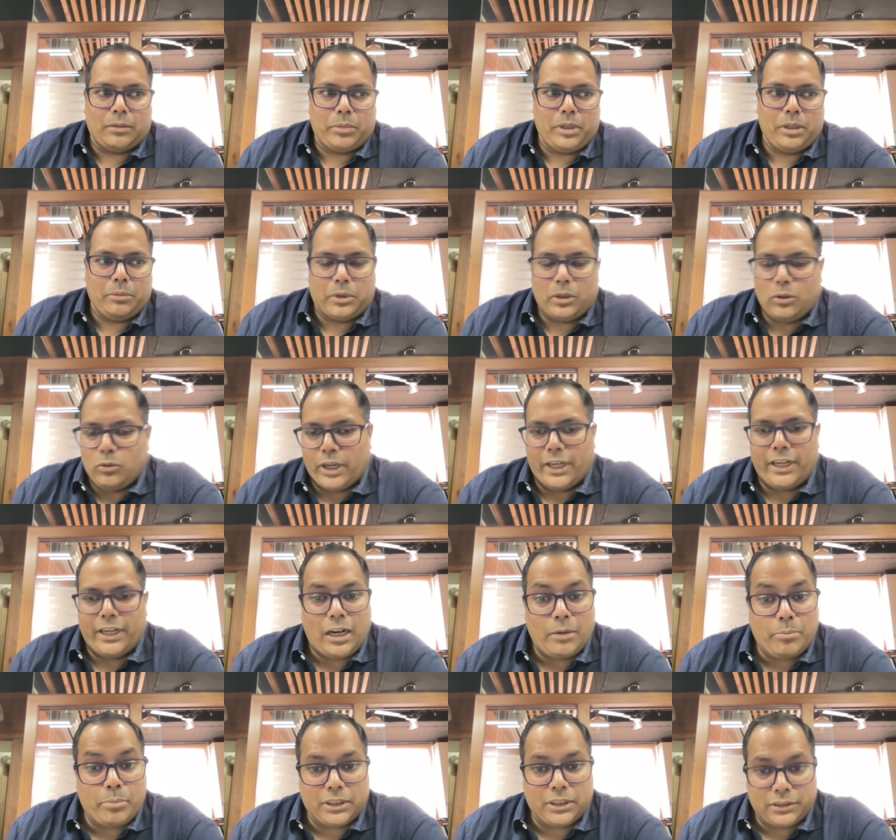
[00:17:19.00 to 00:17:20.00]
people who can
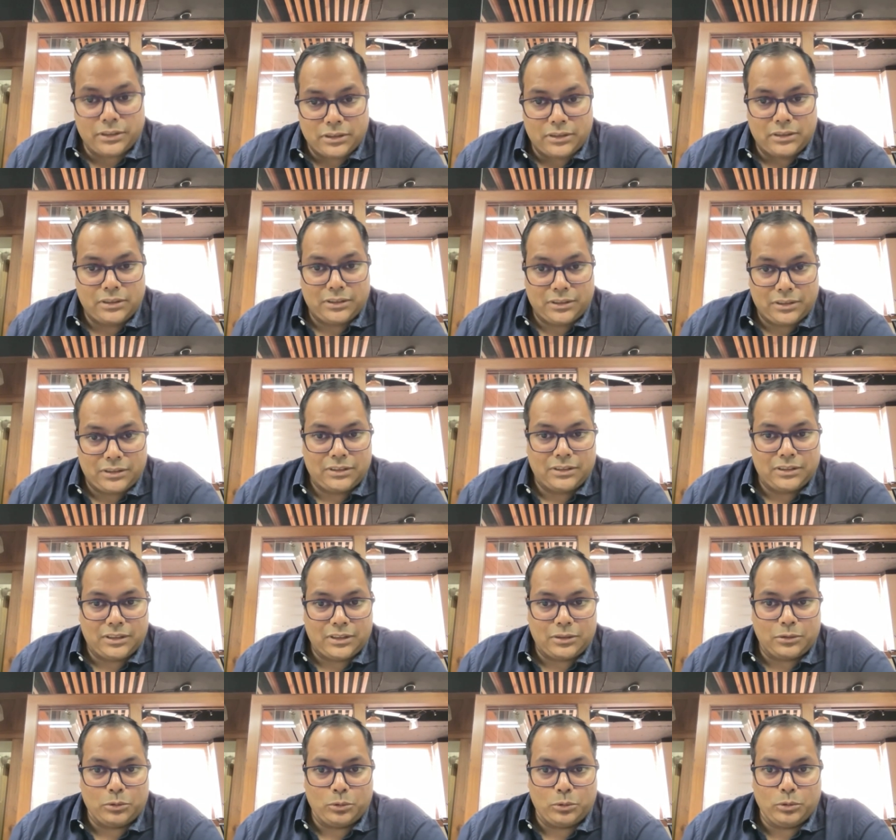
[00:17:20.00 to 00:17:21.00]
help us
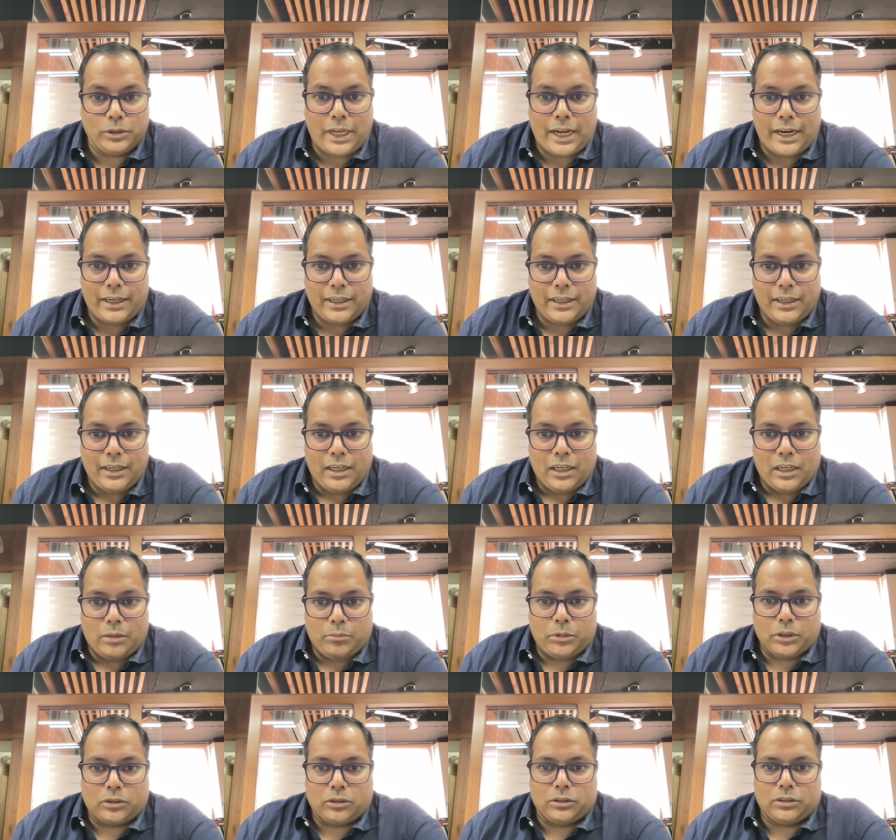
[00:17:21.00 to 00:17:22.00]
to do that
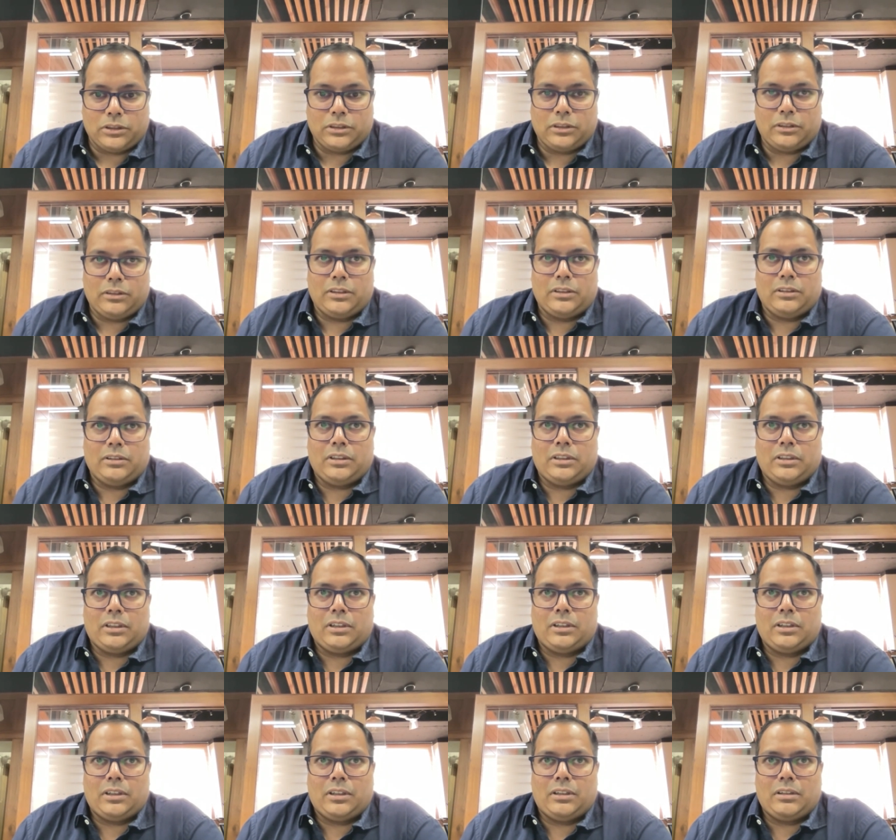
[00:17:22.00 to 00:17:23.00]
because
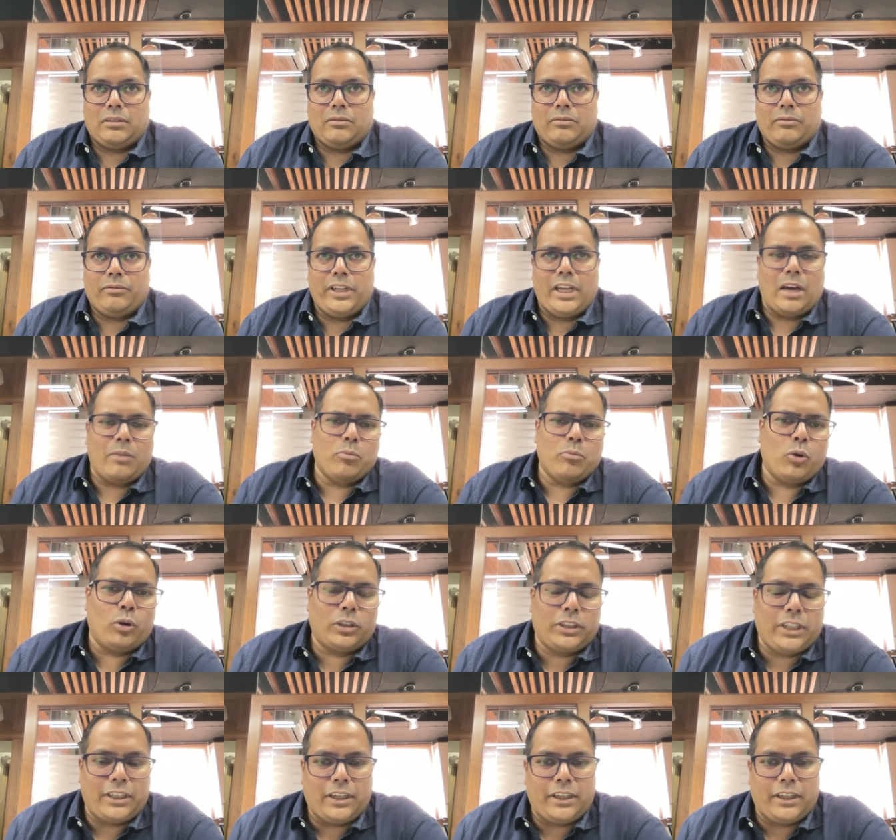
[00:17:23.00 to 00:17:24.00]
uh, we are
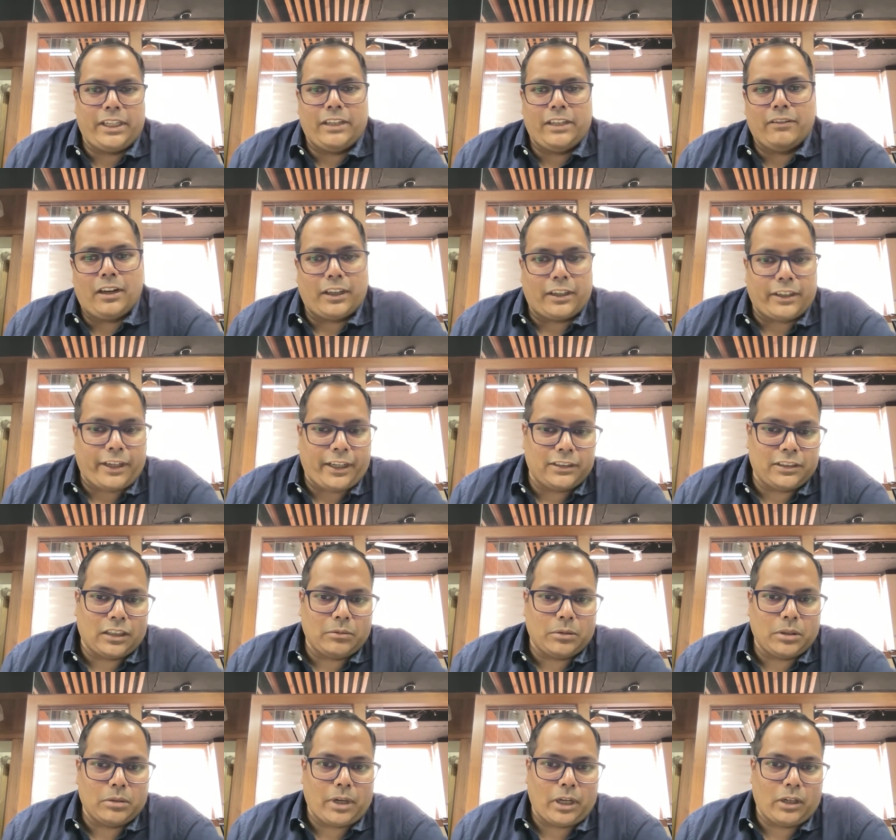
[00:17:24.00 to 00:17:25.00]
more than a devulcanized
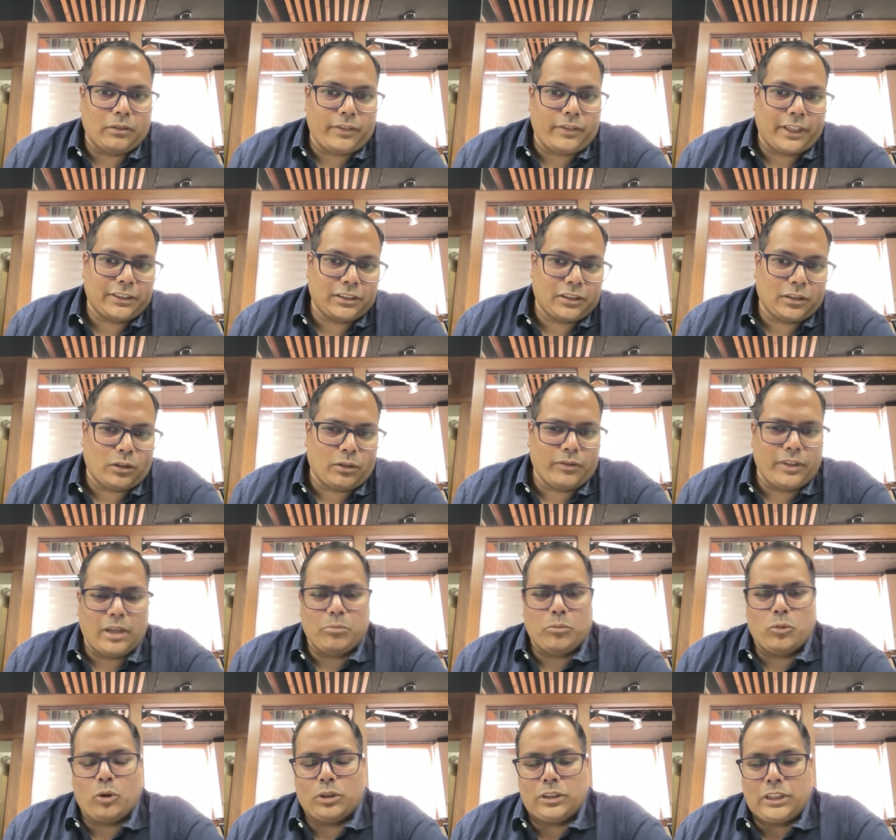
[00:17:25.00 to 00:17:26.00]
rubber manufacturer we
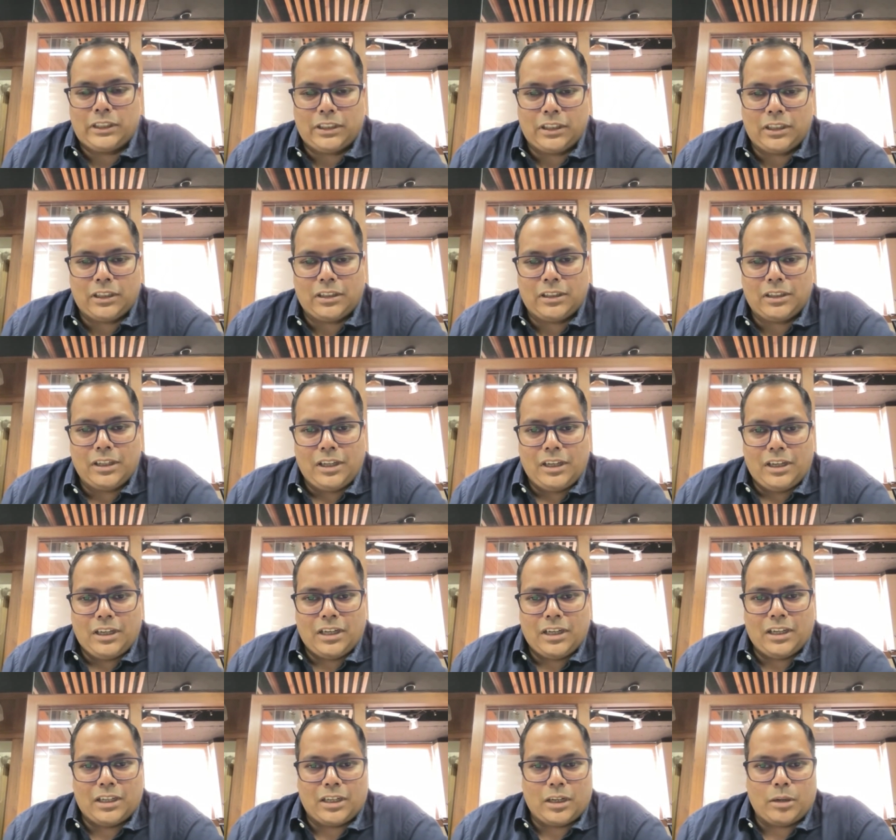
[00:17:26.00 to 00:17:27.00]
are more than a,
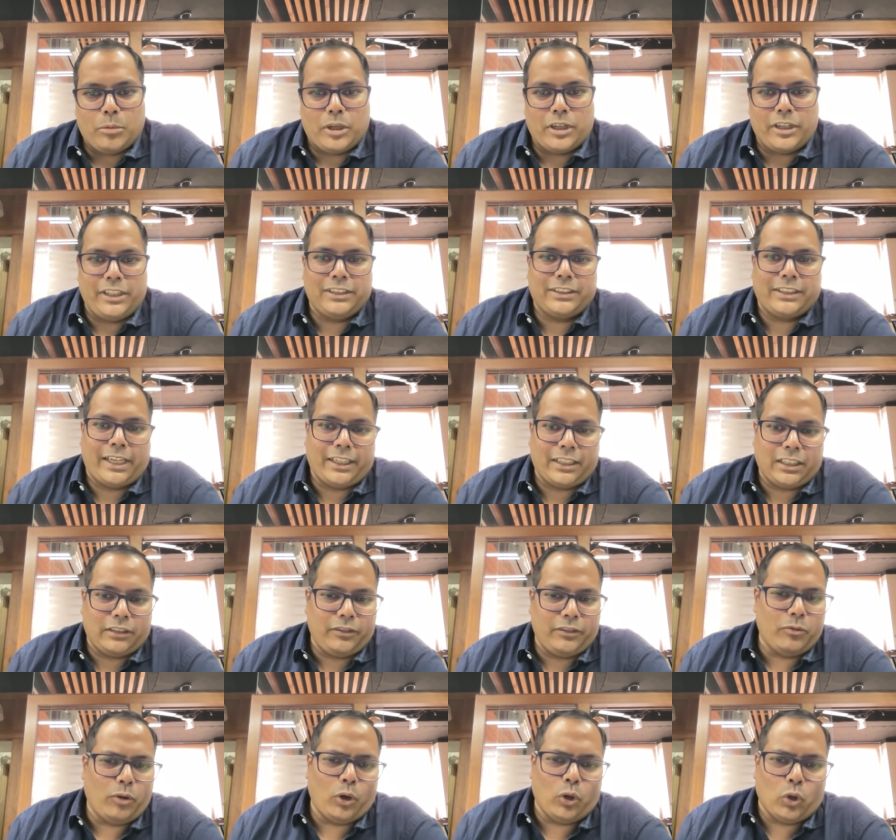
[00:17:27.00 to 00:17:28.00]
a, rubber recycler
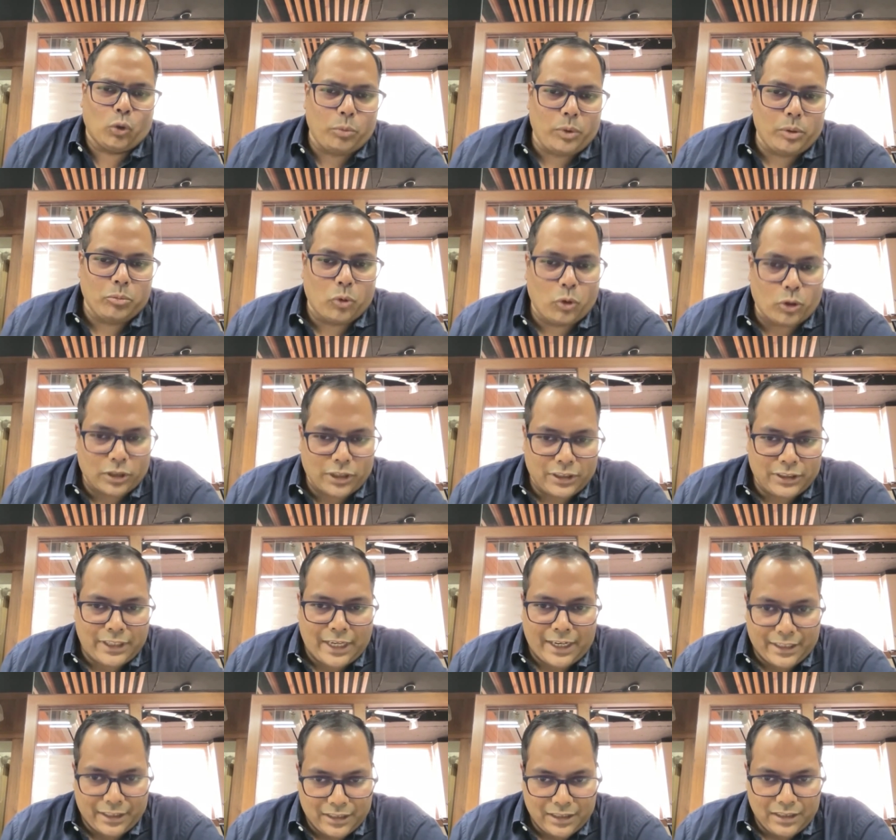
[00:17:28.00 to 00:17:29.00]
we want to be more than
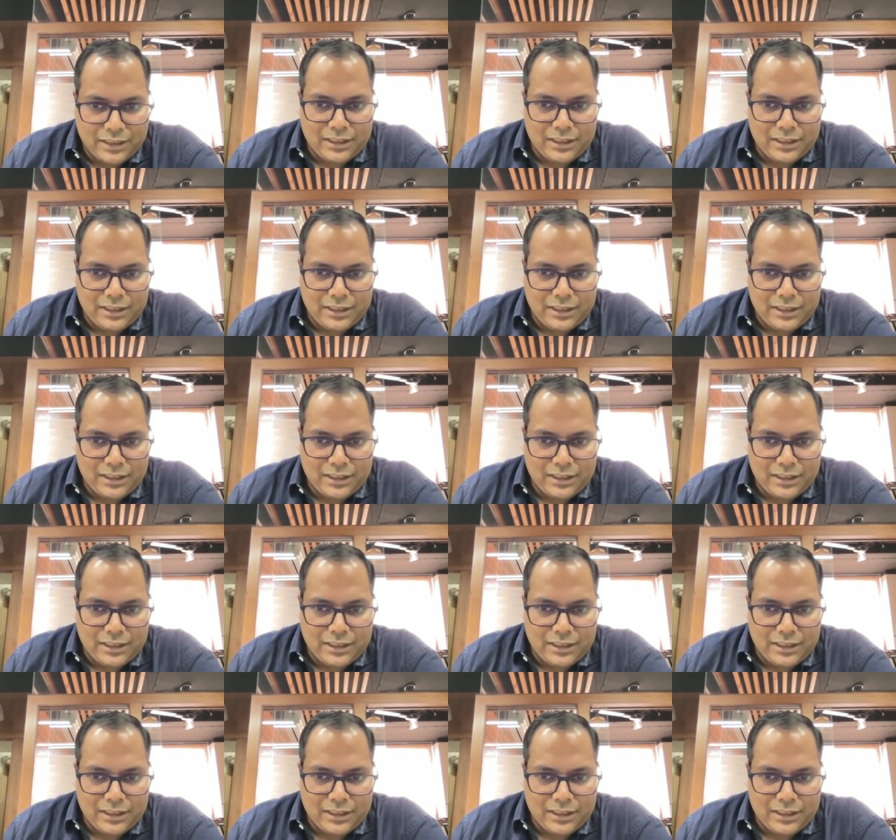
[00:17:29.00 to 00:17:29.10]
that